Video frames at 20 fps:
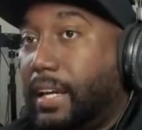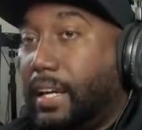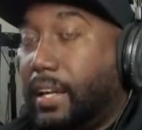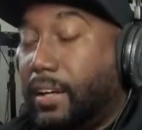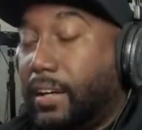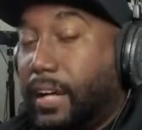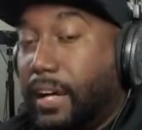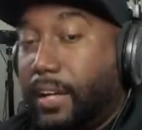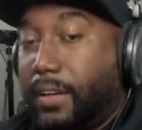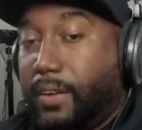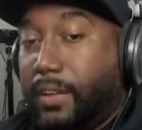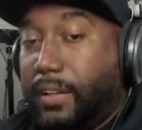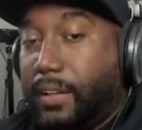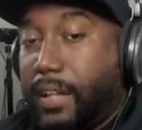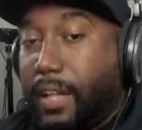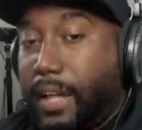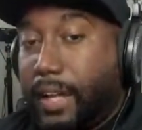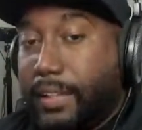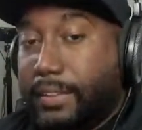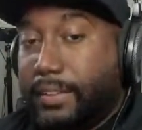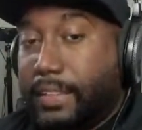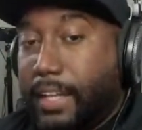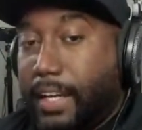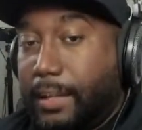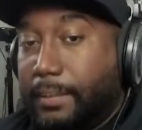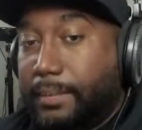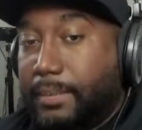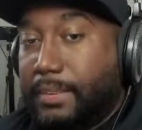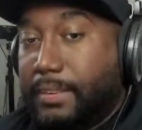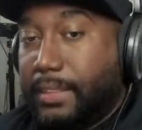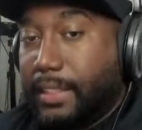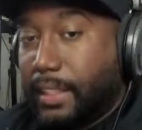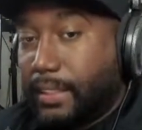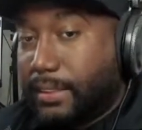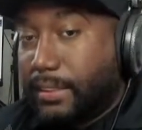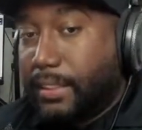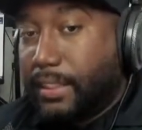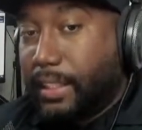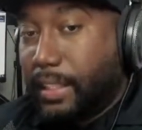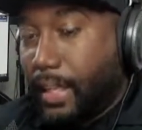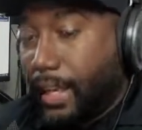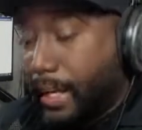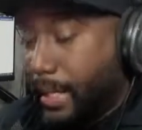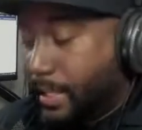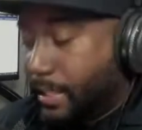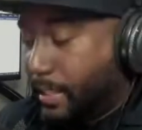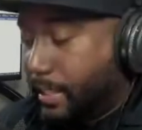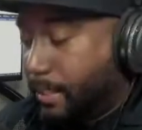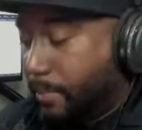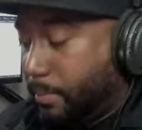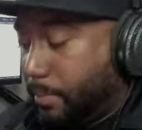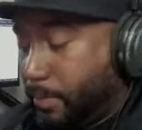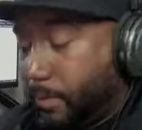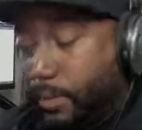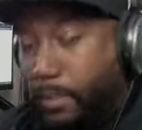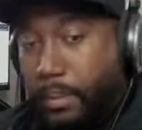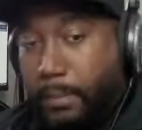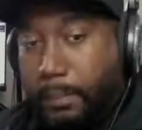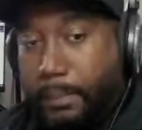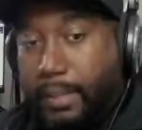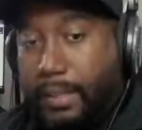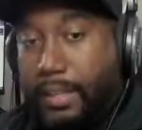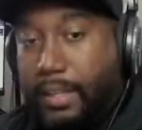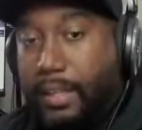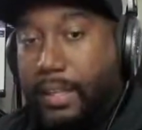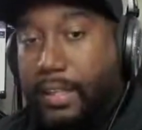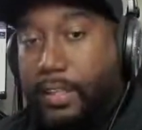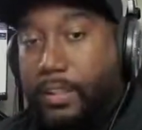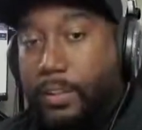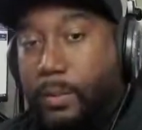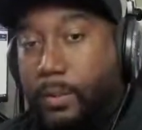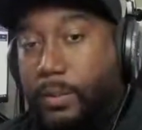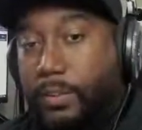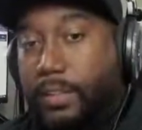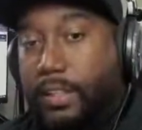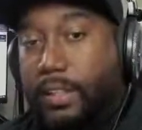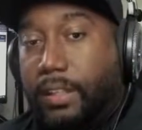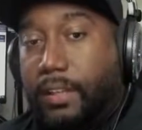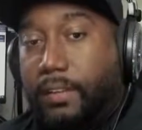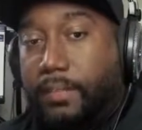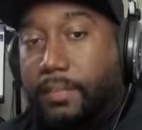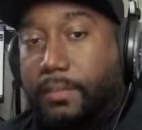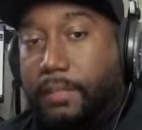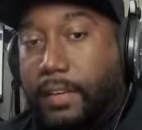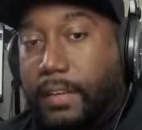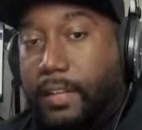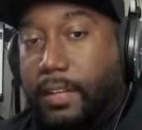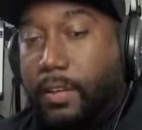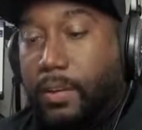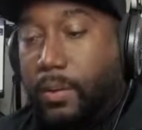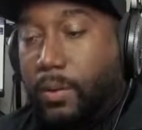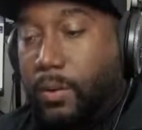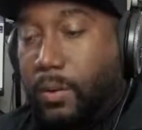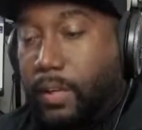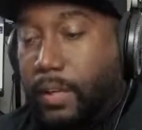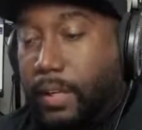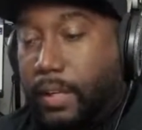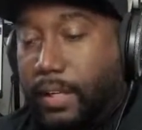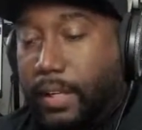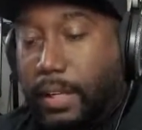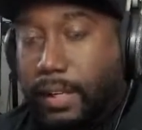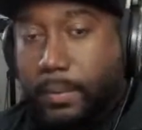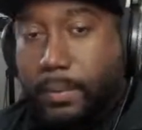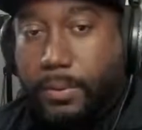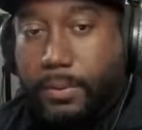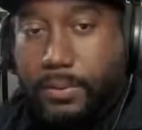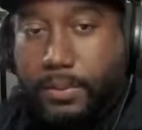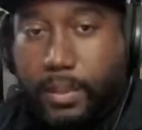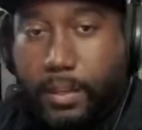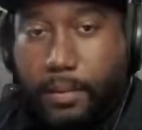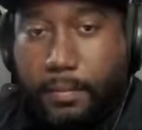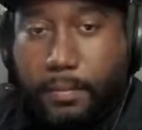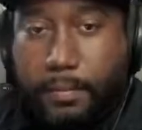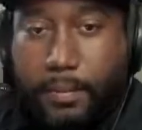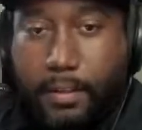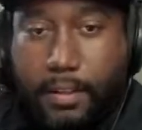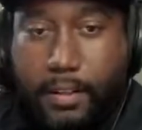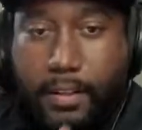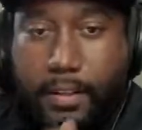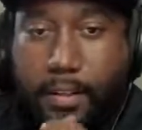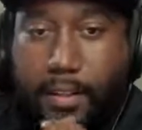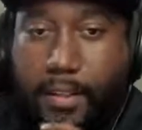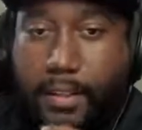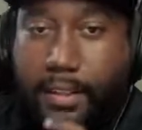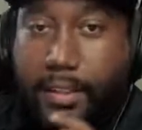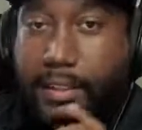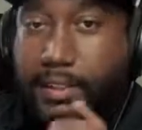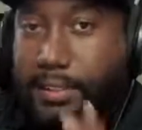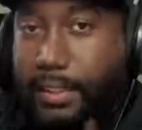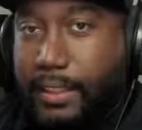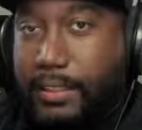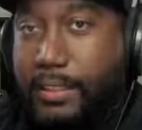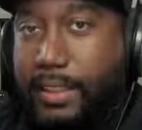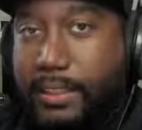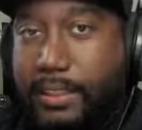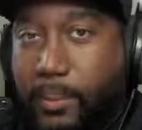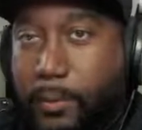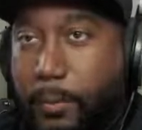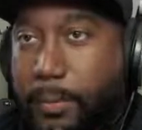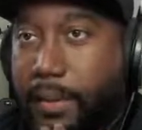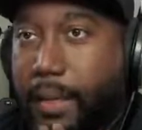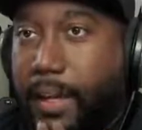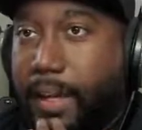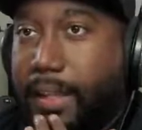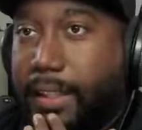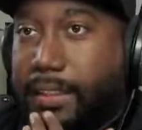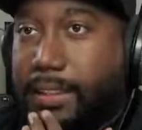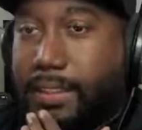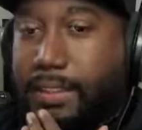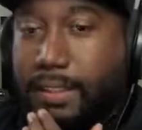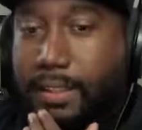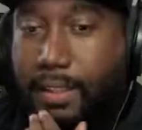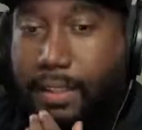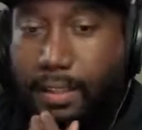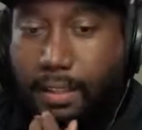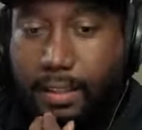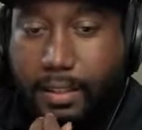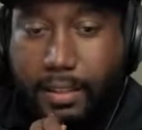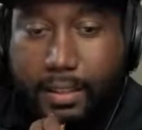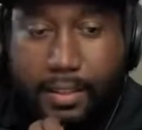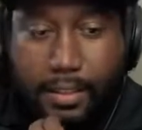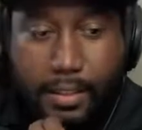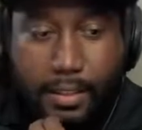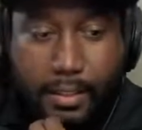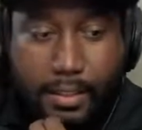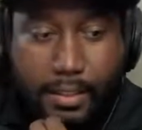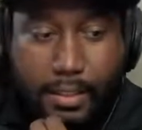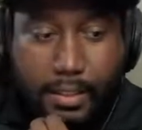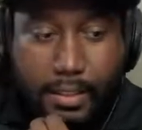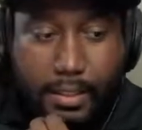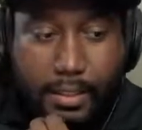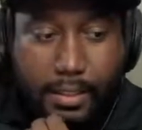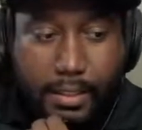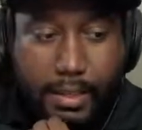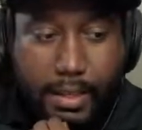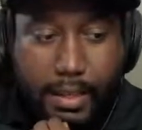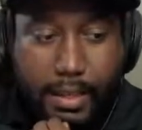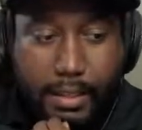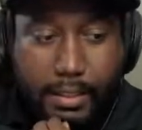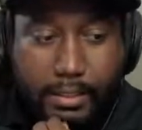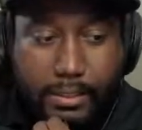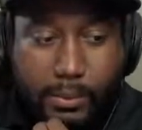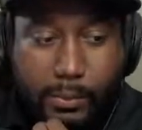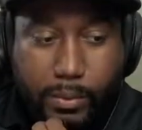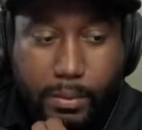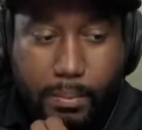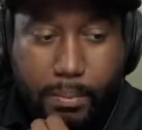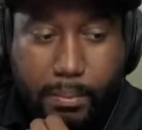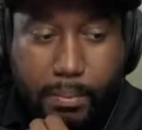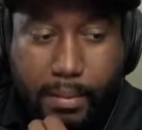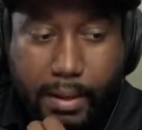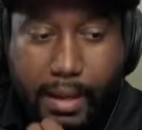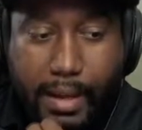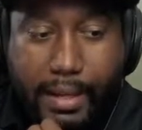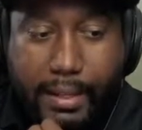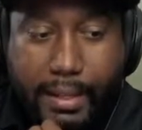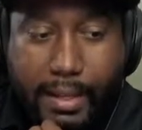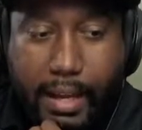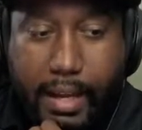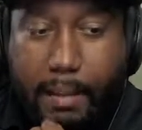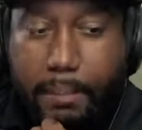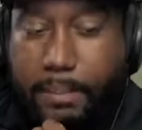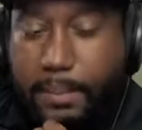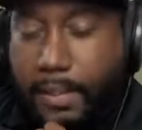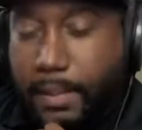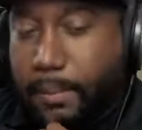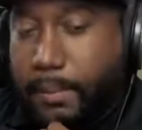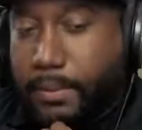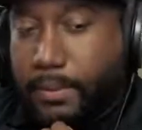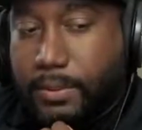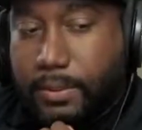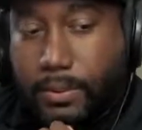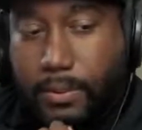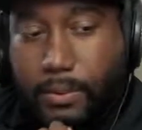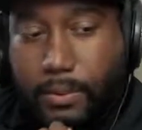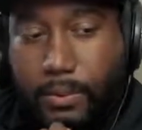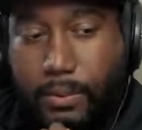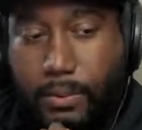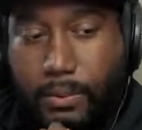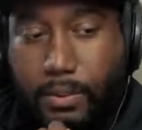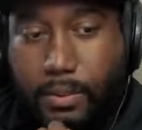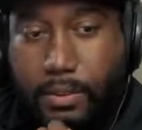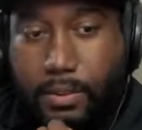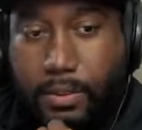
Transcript: Elgato a lot of times doesn't like the computer to be using video enabled software such as OBS. So we might not be able to.